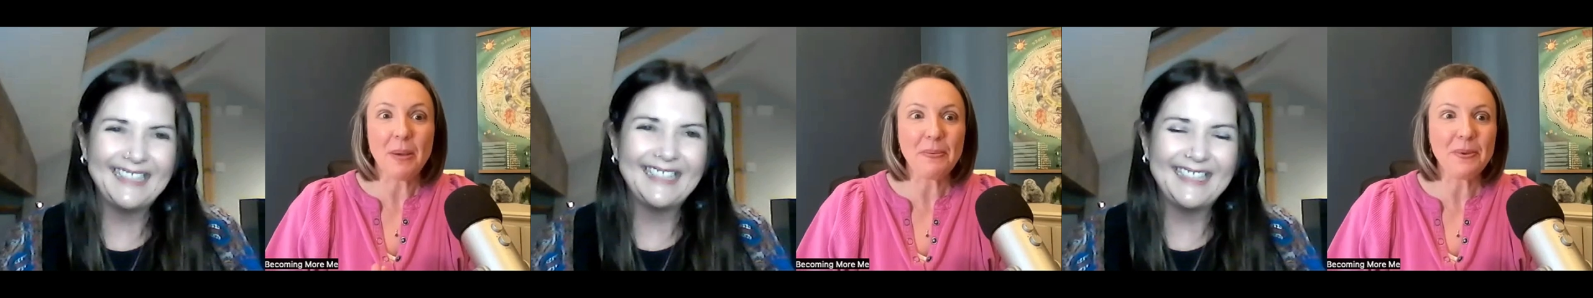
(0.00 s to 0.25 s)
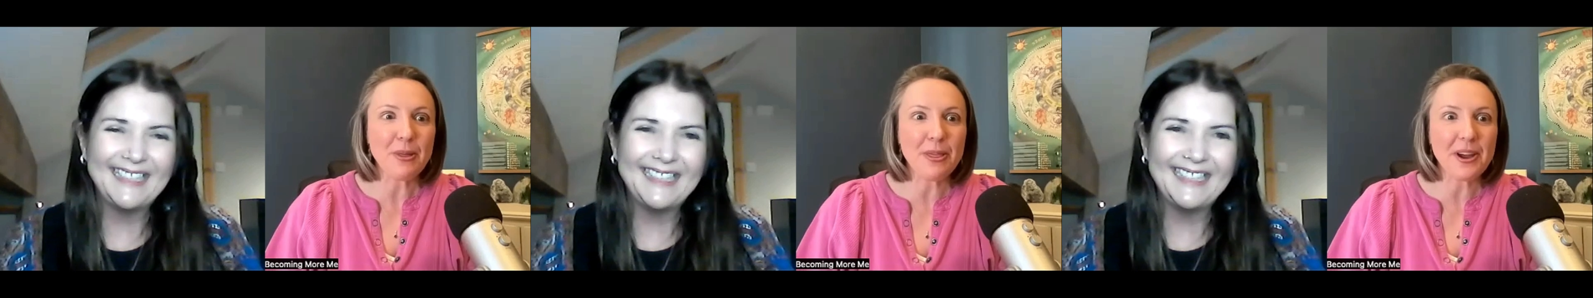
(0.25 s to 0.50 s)

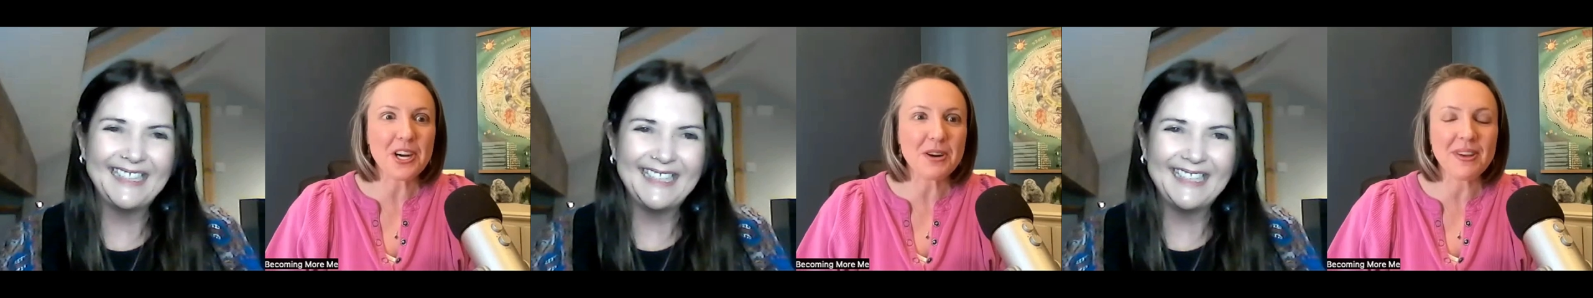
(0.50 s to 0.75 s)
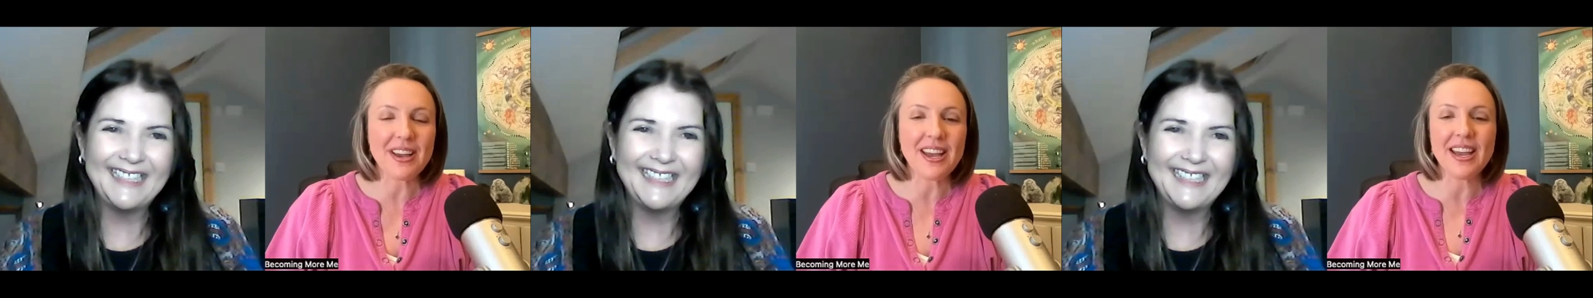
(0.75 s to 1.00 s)

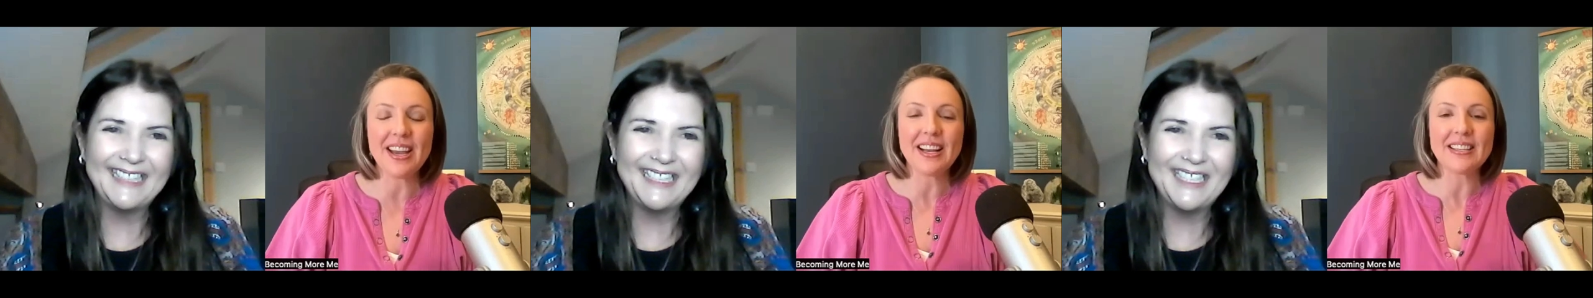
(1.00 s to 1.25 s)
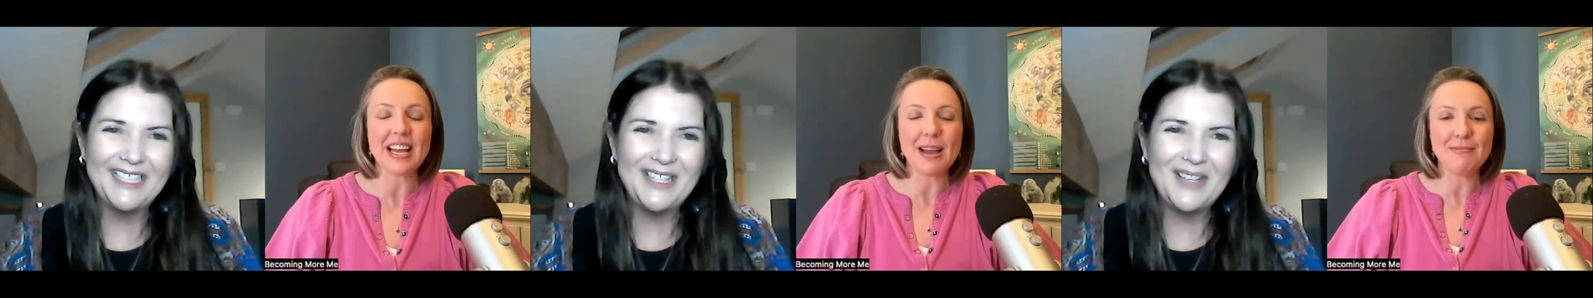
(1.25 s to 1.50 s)
Speaker 1: hypnotherapy
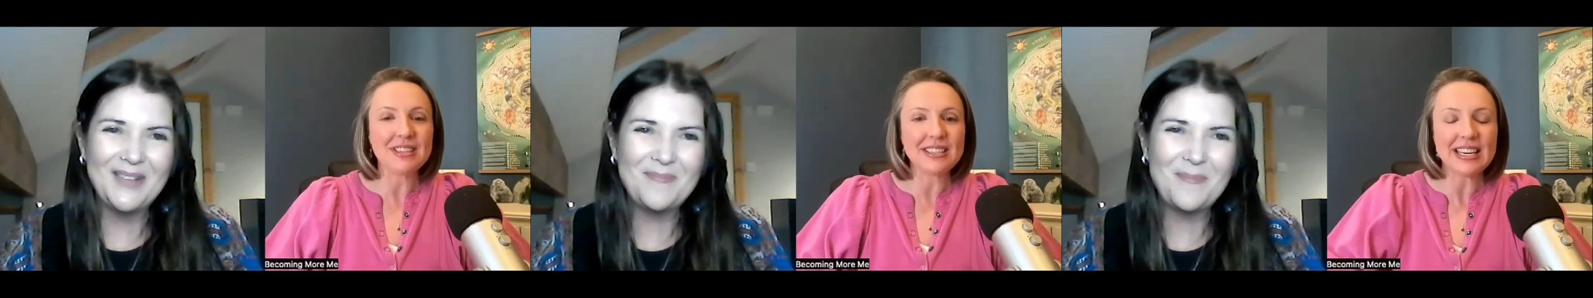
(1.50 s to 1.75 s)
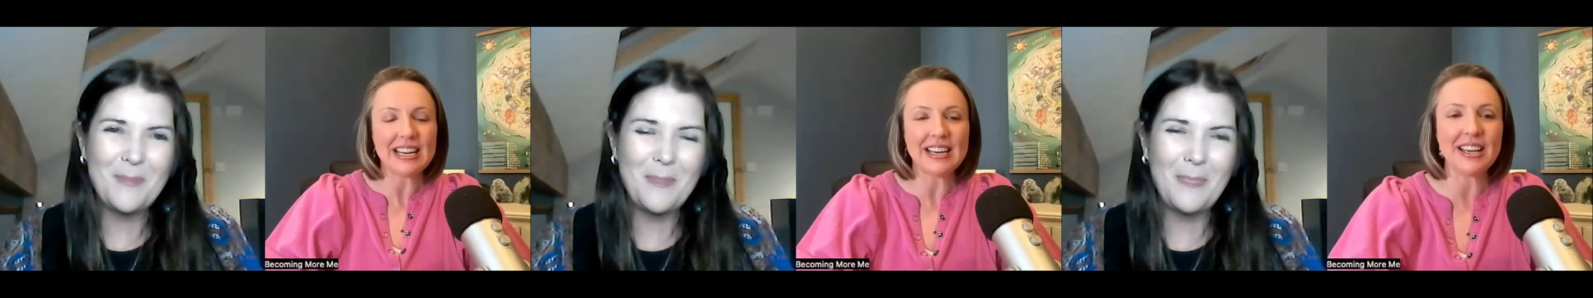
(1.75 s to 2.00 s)
because I'm
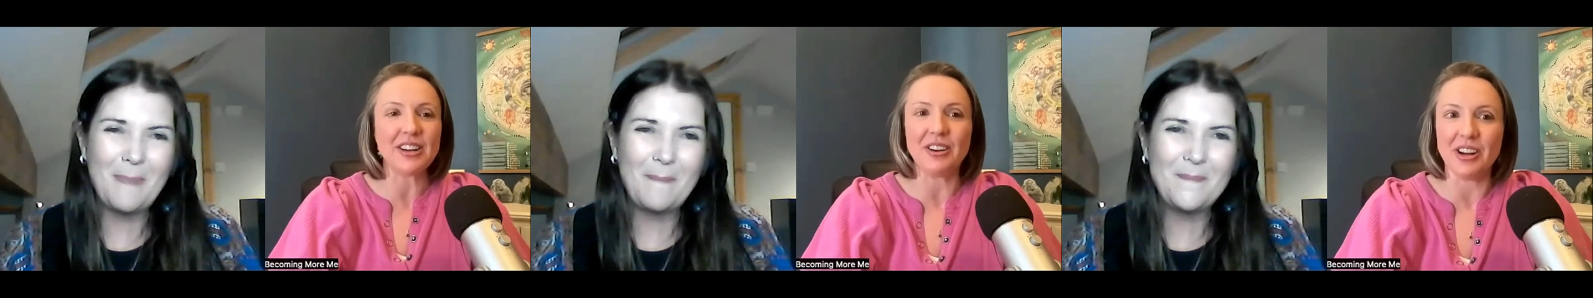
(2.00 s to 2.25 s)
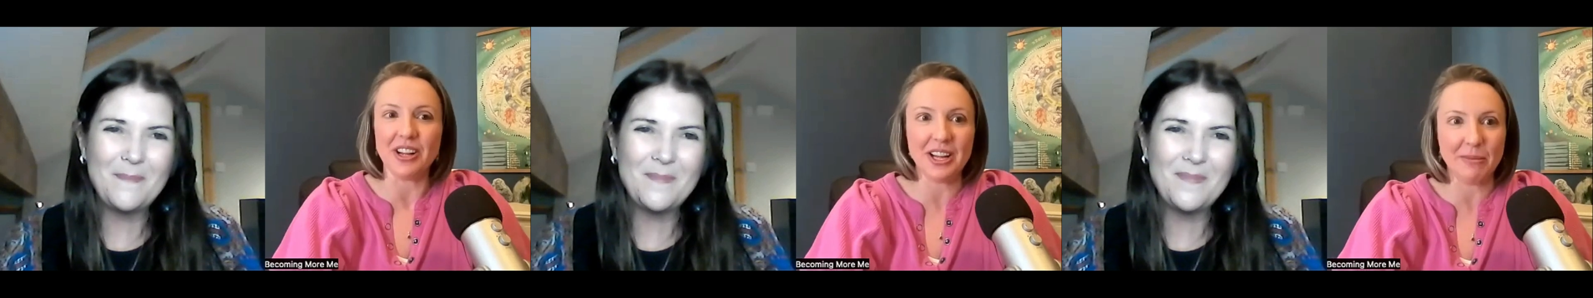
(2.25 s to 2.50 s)
just eating
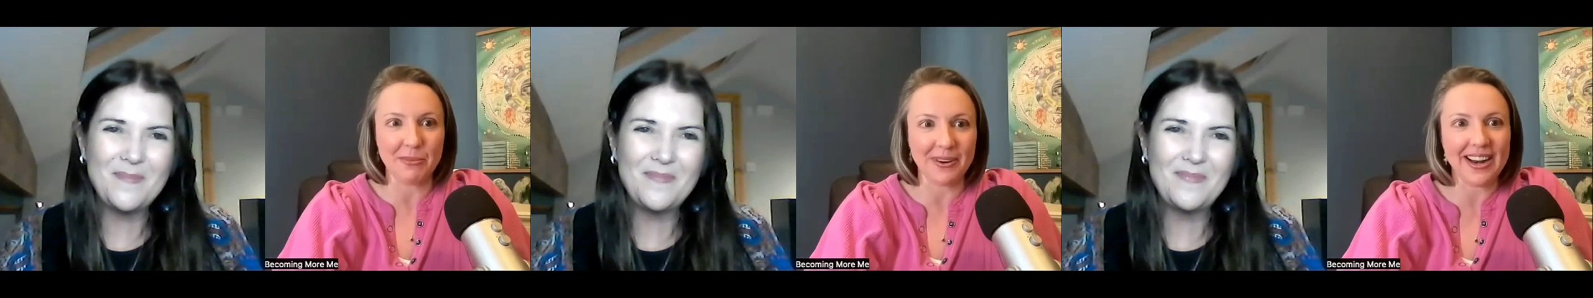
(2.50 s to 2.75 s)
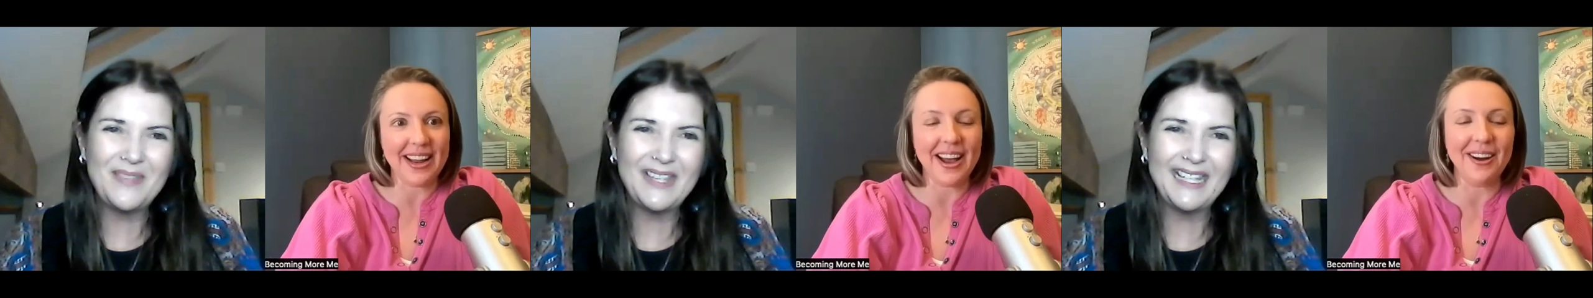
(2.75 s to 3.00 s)
it all
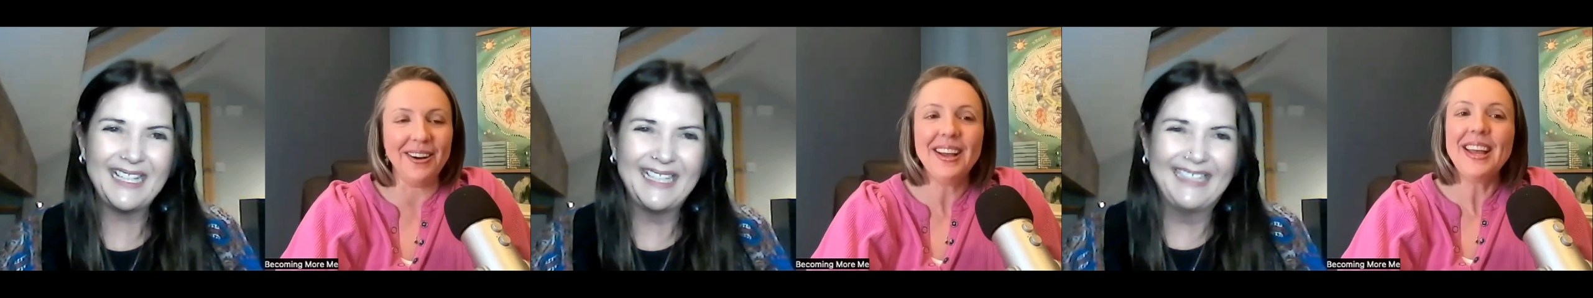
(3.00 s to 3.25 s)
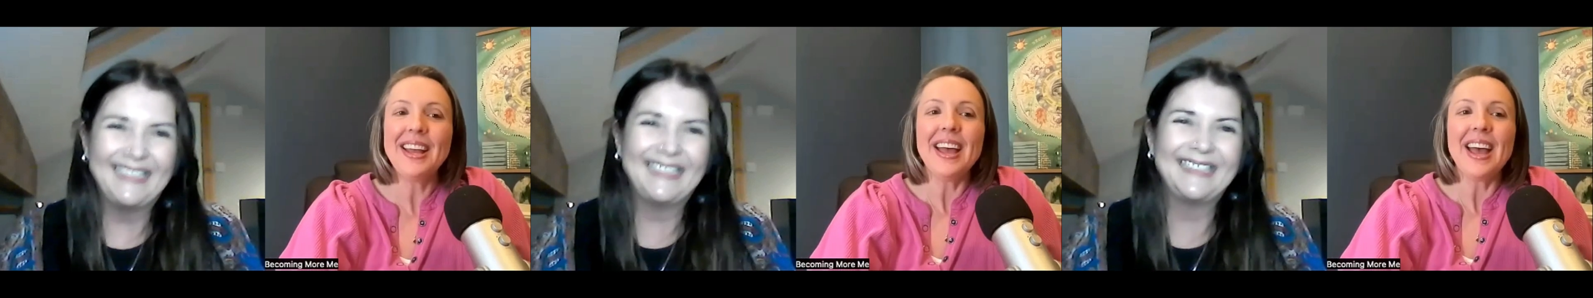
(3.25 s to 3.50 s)
up right
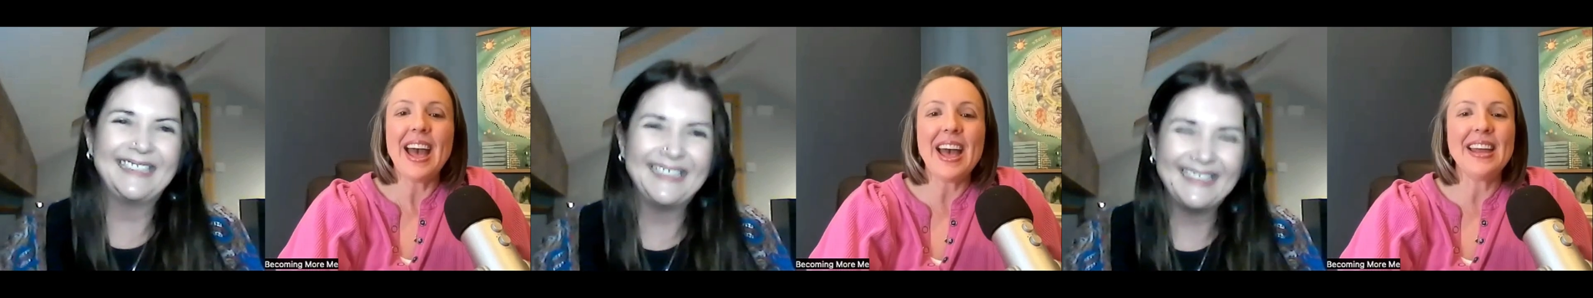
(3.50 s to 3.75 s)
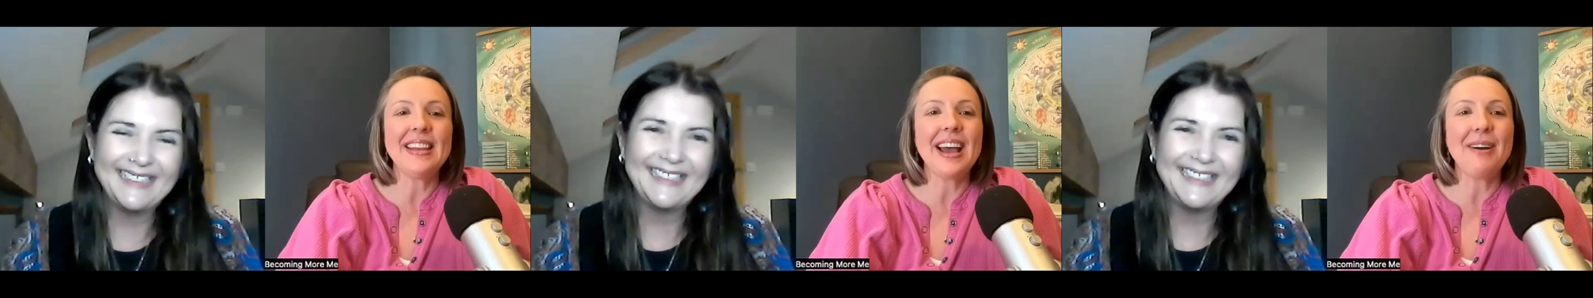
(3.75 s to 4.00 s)
now.
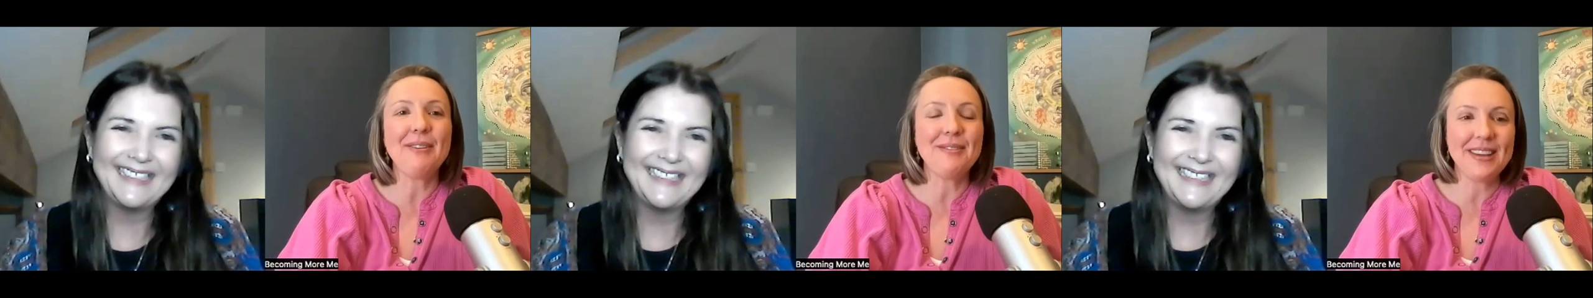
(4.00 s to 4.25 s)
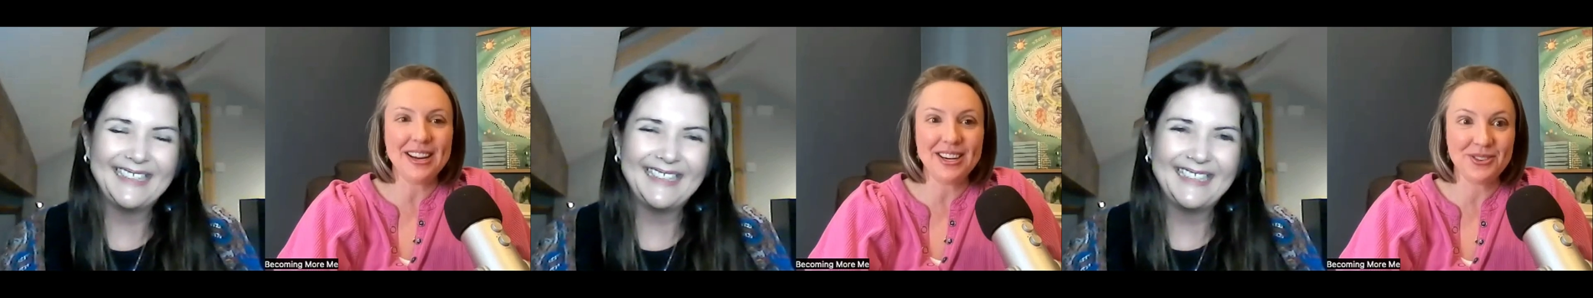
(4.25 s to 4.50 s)
And I
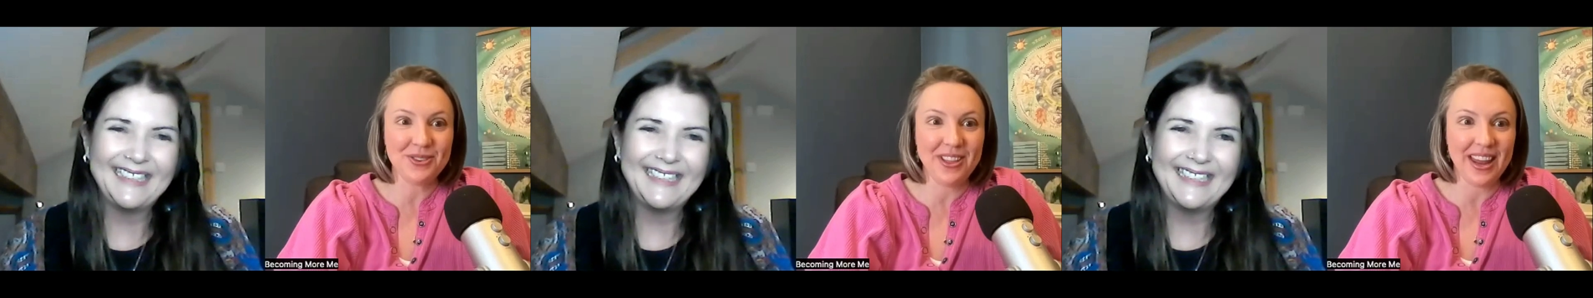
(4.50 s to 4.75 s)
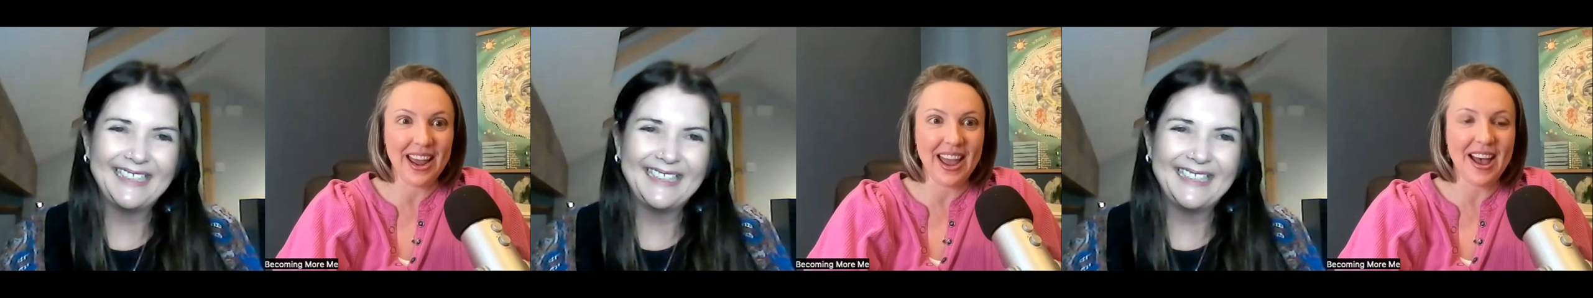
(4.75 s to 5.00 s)
will make sure that I